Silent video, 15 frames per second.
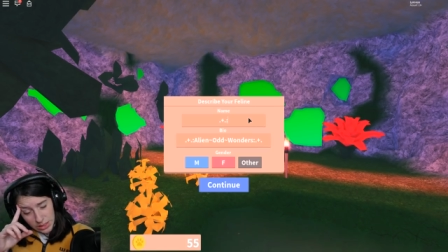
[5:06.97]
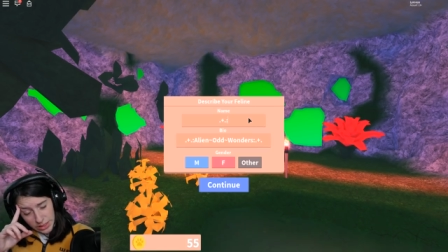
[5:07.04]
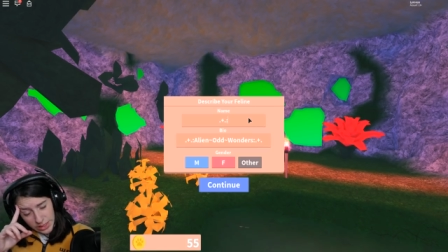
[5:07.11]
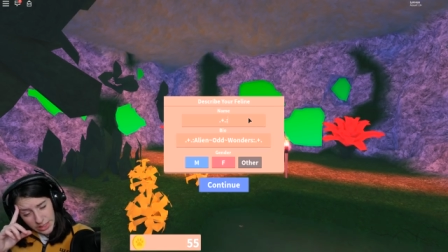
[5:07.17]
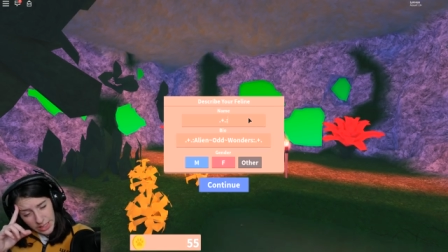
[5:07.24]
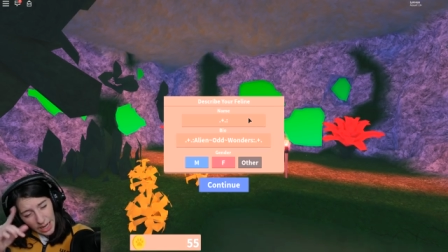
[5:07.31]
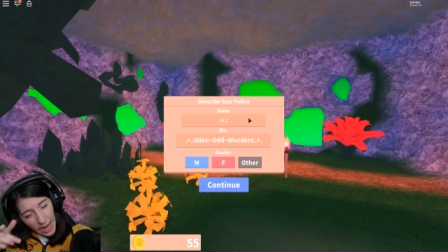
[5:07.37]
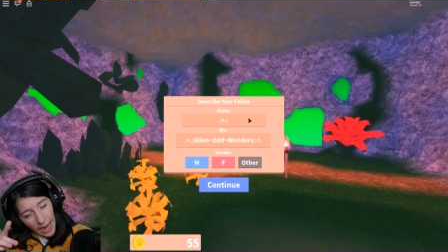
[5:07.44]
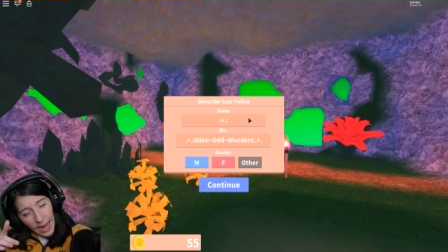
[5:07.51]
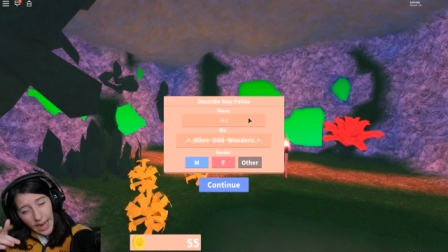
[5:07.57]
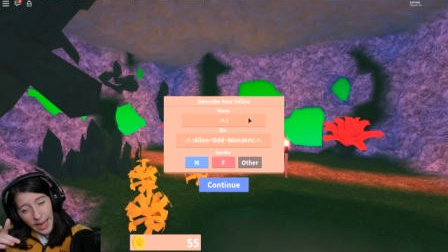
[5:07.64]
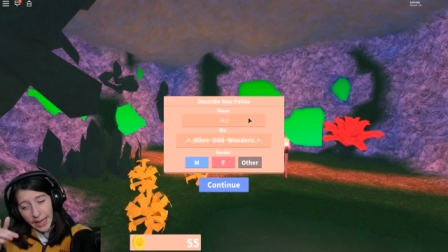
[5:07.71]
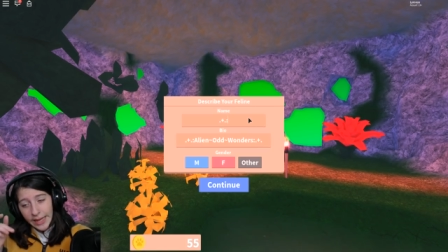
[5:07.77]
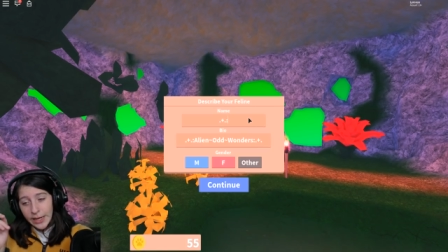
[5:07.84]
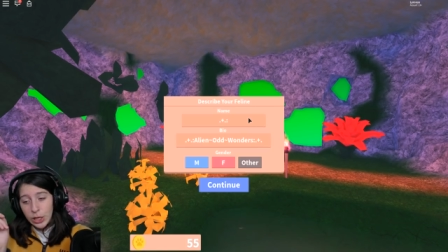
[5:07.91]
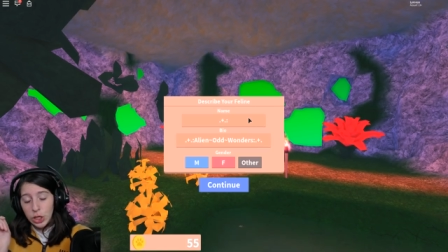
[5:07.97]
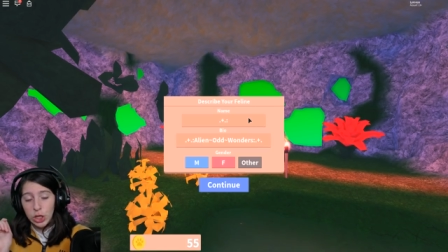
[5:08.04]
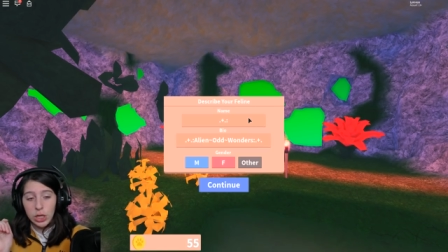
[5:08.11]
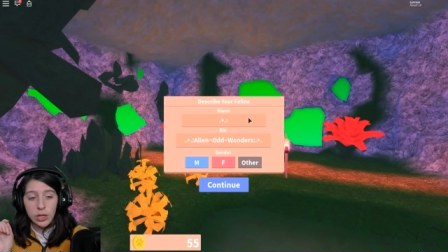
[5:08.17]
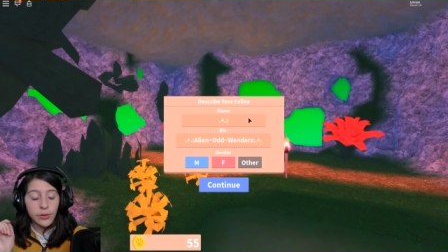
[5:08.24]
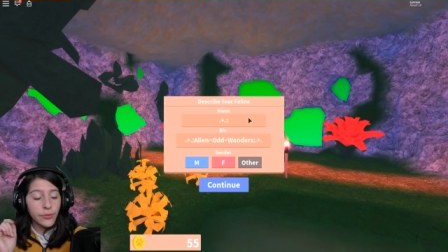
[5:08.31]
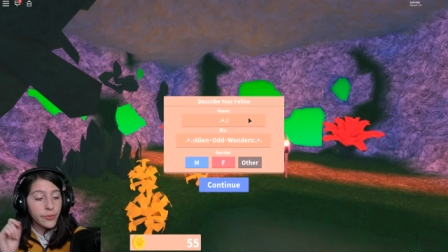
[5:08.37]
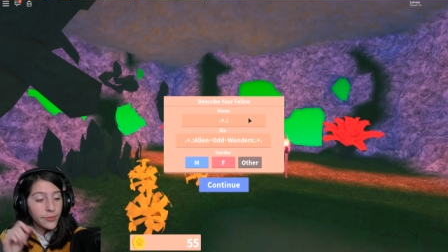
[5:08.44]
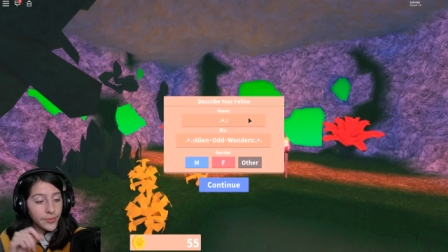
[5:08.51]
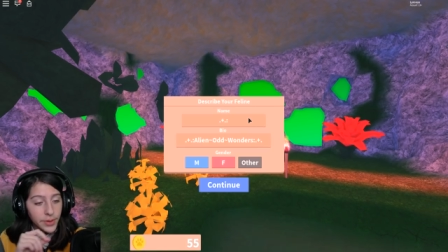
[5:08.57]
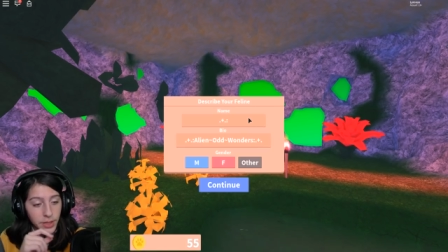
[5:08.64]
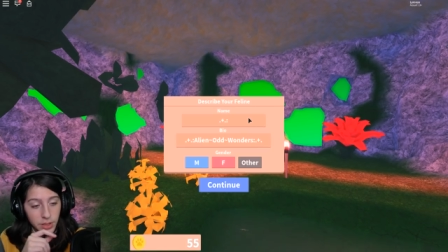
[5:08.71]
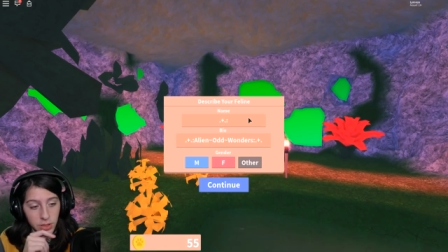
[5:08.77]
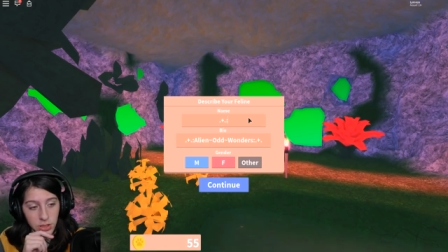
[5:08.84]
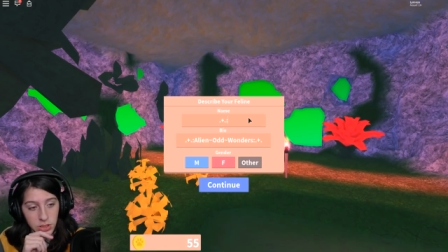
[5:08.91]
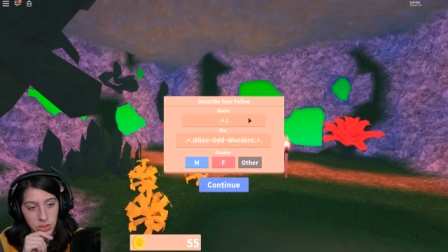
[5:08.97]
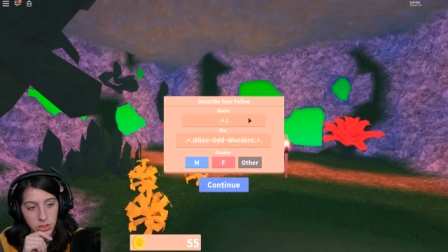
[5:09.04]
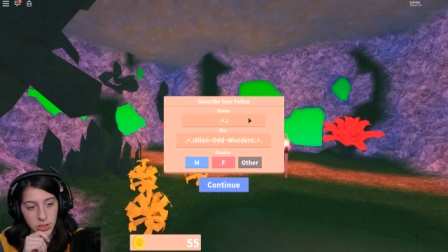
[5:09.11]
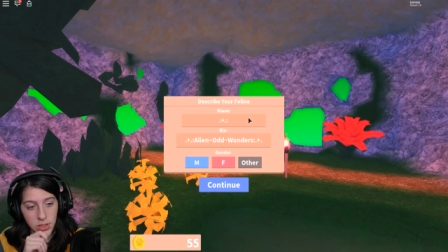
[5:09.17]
tiger. Oh my goodness.